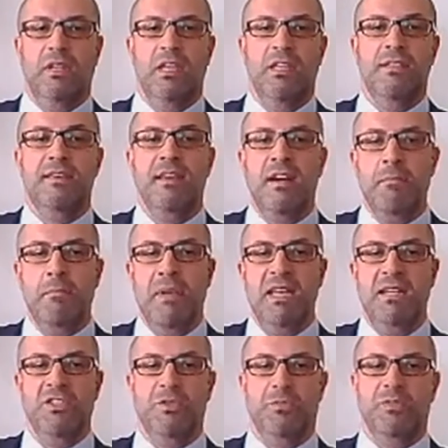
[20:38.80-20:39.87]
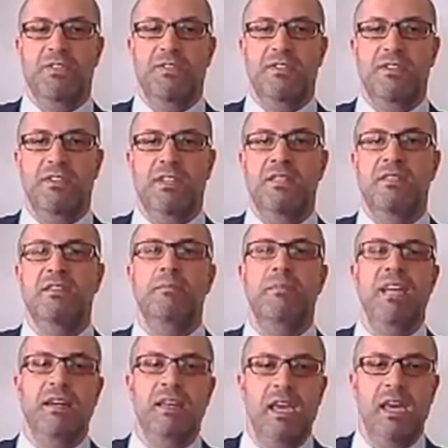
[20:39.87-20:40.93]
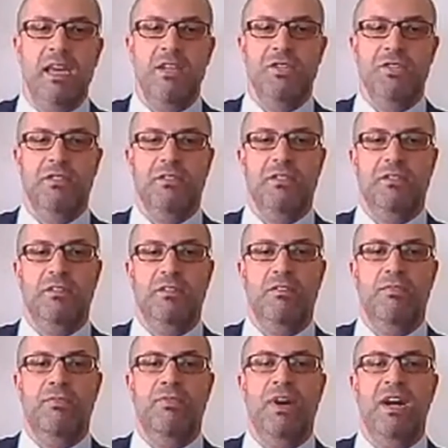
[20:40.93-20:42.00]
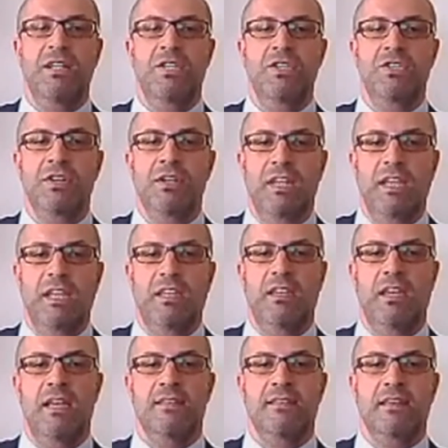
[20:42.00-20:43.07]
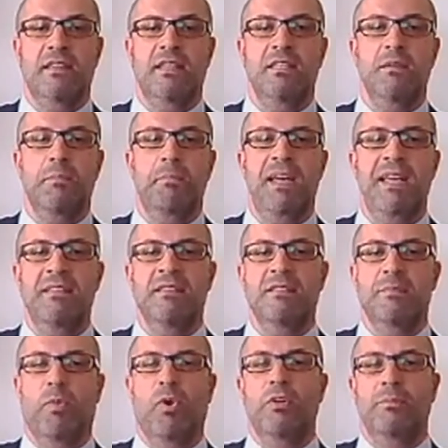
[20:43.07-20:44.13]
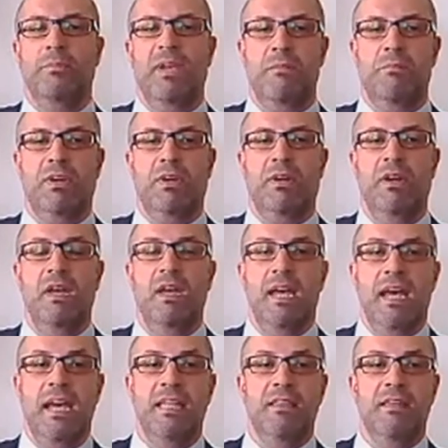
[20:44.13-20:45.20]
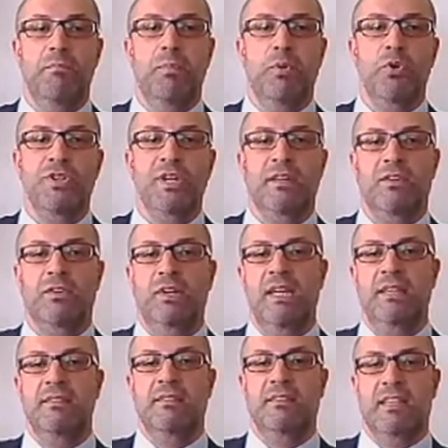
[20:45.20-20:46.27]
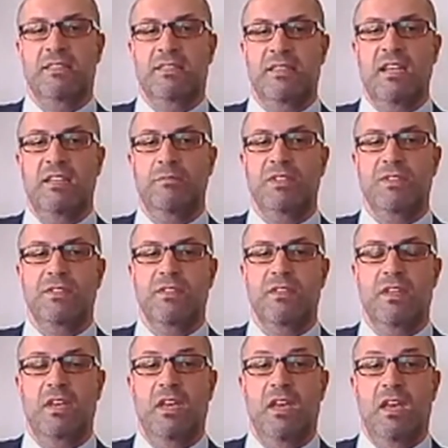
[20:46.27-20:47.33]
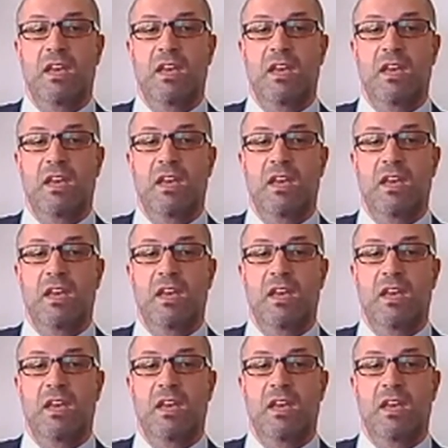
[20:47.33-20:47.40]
interim management, intermediation, functioning as an independent board member, and project related assignments.